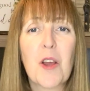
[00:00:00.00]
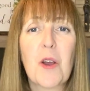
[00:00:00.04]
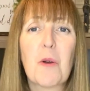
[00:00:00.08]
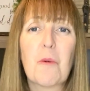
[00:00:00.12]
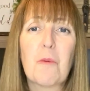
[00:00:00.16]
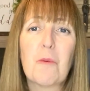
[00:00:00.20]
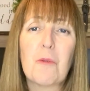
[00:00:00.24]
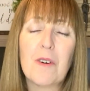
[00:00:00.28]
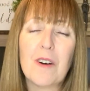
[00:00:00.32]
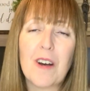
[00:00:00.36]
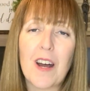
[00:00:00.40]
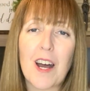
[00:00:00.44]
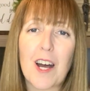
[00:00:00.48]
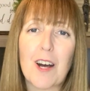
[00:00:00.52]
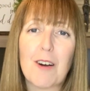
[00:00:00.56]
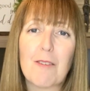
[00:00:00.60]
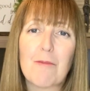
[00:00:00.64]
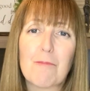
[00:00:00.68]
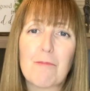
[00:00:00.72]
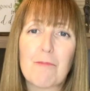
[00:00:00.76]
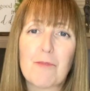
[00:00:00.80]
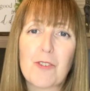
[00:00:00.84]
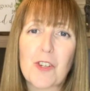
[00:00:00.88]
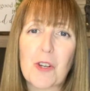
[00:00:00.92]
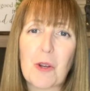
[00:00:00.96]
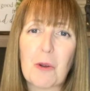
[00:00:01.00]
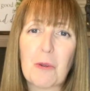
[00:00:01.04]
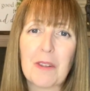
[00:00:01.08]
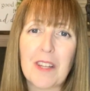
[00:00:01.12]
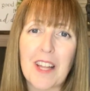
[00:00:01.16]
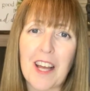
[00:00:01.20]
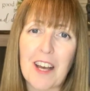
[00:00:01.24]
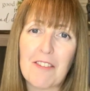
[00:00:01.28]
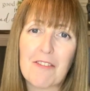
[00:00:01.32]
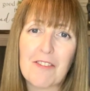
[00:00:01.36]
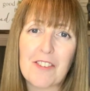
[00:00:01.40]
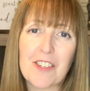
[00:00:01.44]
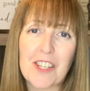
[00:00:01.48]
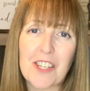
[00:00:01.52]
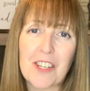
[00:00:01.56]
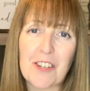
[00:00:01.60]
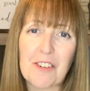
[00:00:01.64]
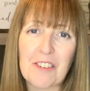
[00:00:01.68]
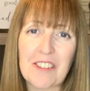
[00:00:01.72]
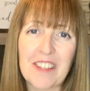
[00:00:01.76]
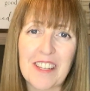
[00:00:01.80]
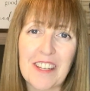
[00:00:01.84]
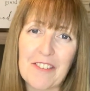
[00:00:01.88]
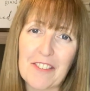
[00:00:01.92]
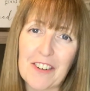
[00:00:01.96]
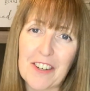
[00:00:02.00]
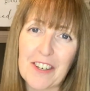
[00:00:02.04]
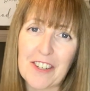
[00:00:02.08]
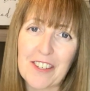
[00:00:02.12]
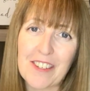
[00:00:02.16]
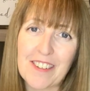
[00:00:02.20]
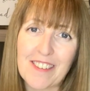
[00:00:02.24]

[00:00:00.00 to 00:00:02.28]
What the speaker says: will help show love to your liver.